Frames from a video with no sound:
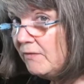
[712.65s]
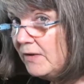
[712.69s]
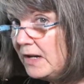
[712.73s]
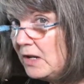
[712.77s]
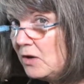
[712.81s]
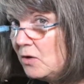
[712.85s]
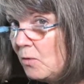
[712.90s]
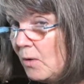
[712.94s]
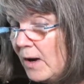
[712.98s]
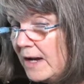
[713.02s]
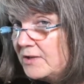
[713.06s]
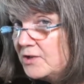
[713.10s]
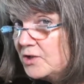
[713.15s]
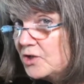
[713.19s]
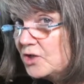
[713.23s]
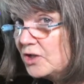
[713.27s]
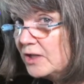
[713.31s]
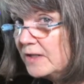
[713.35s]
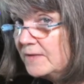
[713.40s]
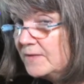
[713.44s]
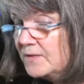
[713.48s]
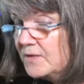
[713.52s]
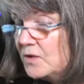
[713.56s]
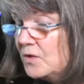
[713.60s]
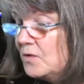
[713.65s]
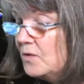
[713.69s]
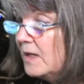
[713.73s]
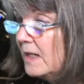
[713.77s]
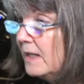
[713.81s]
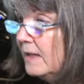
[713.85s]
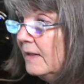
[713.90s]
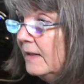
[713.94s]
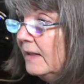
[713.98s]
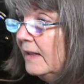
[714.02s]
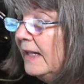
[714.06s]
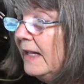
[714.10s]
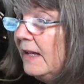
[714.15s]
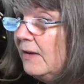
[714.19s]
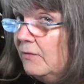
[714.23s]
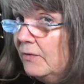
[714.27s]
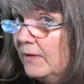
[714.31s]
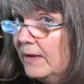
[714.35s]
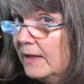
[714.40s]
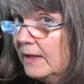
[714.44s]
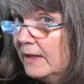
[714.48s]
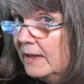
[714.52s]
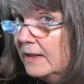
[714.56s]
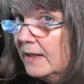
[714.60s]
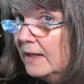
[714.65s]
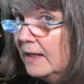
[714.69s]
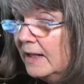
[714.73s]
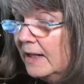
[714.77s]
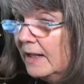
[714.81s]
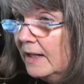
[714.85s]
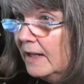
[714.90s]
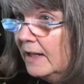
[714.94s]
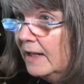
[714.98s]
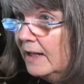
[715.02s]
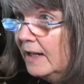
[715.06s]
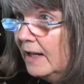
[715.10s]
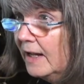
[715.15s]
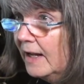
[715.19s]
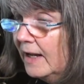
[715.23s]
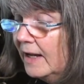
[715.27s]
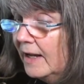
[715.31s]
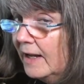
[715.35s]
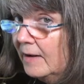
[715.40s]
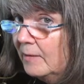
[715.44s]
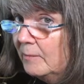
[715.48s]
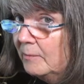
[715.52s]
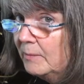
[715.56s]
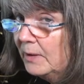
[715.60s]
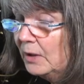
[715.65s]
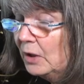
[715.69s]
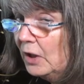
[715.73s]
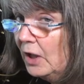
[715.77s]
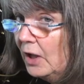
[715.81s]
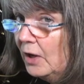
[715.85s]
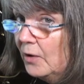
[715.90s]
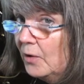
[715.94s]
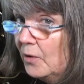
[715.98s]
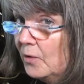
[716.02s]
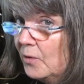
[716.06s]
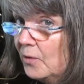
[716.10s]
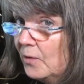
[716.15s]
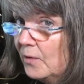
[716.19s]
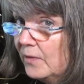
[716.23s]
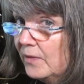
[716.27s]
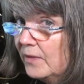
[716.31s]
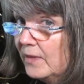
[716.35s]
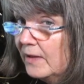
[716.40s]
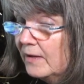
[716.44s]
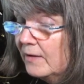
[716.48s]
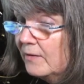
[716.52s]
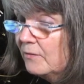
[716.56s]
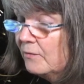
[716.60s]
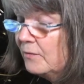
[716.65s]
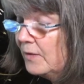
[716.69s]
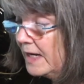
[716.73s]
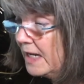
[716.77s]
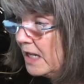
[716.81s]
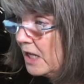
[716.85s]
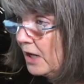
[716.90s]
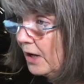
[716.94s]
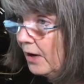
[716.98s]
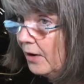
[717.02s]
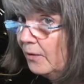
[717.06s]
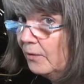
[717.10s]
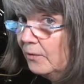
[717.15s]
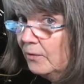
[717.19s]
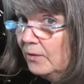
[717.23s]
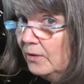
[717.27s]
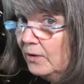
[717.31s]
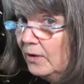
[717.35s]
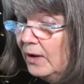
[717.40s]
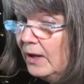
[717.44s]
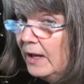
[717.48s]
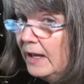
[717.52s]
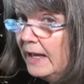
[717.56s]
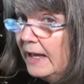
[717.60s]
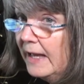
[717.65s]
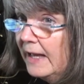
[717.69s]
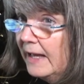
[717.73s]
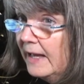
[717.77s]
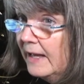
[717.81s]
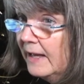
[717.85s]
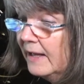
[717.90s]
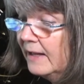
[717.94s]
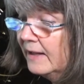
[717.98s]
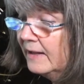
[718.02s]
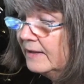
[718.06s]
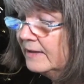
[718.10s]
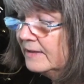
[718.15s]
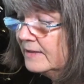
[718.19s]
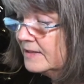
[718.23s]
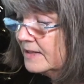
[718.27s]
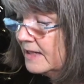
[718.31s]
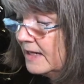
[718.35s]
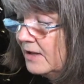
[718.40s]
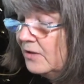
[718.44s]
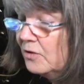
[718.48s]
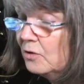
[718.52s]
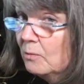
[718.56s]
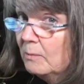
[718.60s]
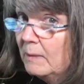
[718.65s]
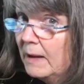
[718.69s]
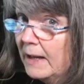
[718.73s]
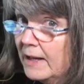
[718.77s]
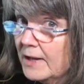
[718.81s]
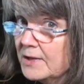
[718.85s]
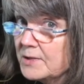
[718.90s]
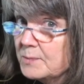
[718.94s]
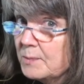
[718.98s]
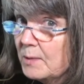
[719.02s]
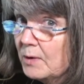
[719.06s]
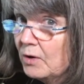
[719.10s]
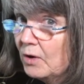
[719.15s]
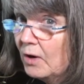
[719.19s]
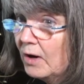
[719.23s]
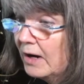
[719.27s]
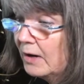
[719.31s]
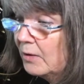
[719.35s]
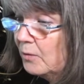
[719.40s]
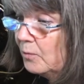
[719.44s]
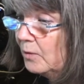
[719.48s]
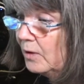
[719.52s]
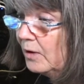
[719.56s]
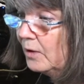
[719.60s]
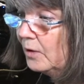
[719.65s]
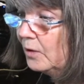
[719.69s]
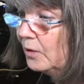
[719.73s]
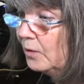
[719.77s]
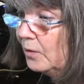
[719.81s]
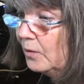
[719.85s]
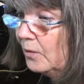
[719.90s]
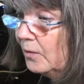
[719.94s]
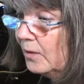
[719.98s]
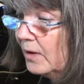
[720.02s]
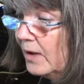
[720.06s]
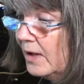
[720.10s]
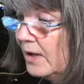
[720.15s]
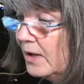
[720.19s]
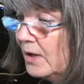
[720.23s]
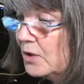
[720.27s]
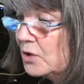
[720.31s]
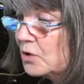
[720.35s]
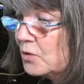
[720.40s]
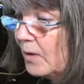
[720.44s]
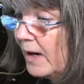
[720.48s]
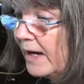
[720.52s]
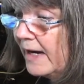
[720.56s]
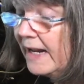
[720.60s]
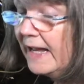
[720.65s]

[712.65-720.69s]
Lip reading: any questions, you can leave it below the video, and either my husband or I will try